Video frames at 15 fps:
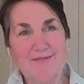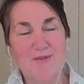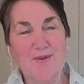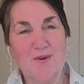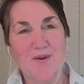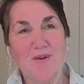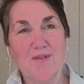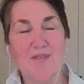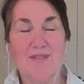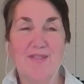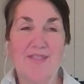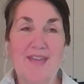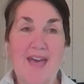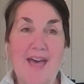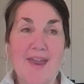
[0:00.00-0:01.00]
for
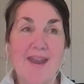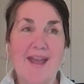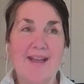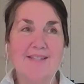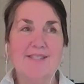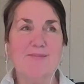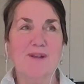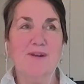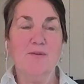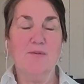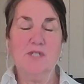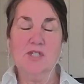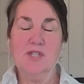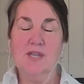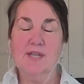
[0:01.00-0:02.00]
that aspect
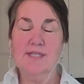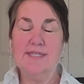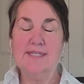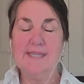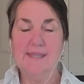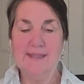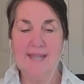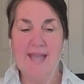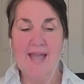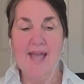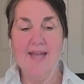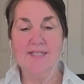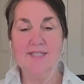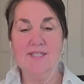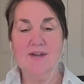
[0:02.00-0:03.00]
which they
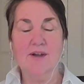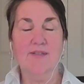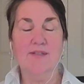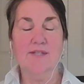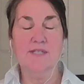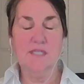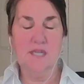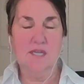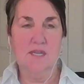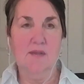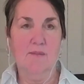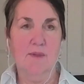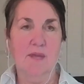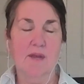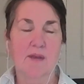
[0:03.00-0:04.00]
lacked on the
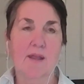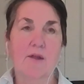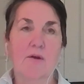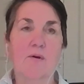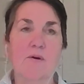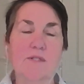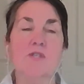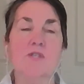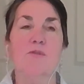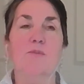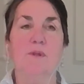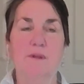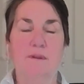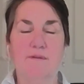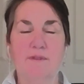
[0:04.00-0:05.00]
team. And they also
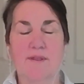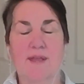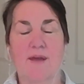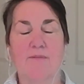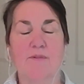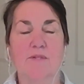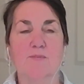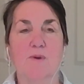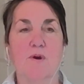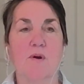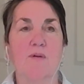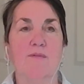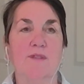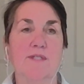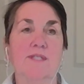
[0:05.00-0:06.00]
believe that that was
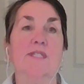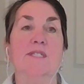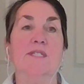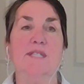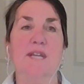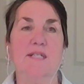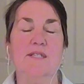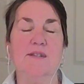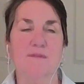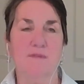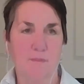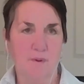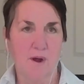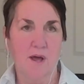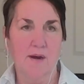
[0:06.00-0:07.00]
part of the success of
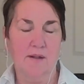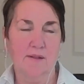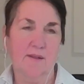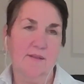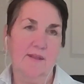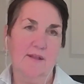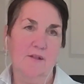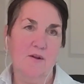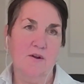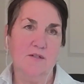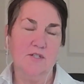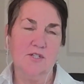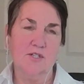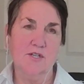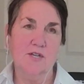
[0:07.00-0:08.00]
the product that they
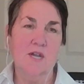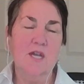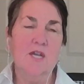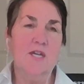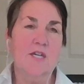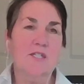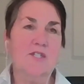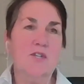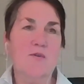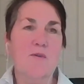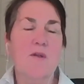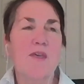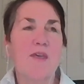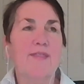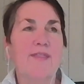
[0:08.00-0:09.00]
launched. So
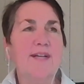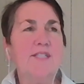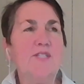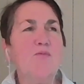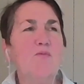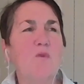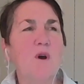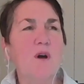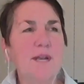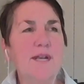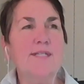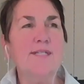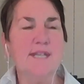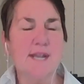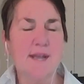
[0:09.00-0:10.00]
that's one
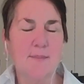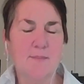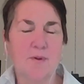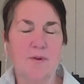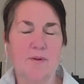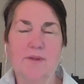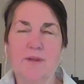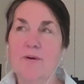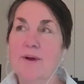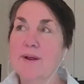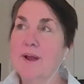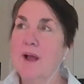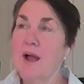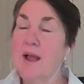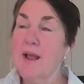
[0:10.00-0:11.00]
example. You know,
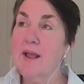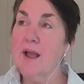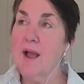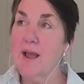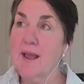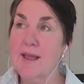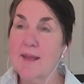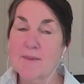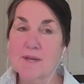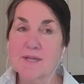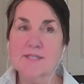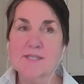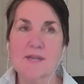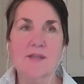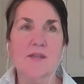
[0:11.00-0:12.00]
I am an
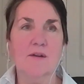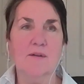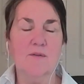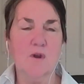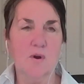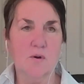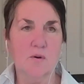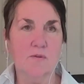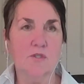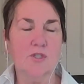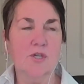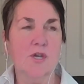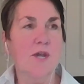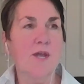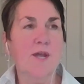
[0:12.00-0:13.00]
executive
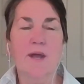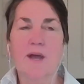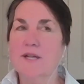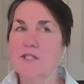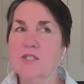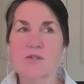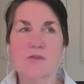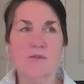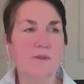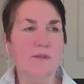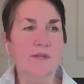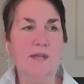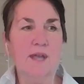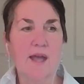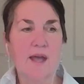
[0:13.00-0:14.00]
coach. I
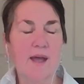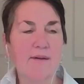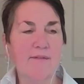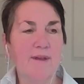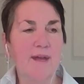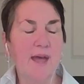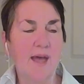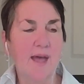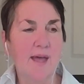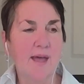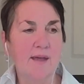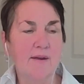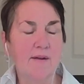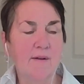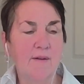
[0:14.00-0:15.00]
certainly have
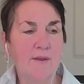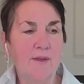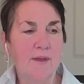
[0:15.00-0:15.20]
had